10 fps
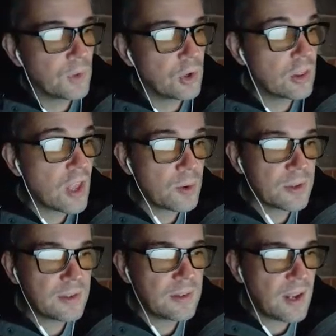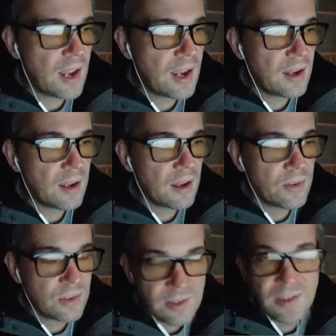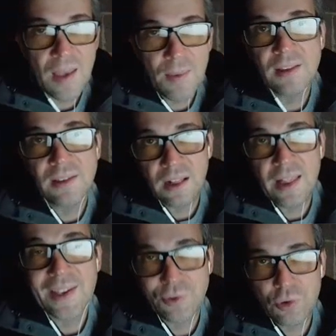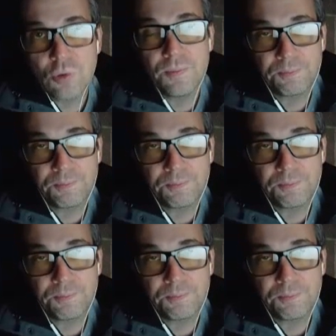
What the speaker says: Good luck with this today. There's an assignment. It's in Classroom.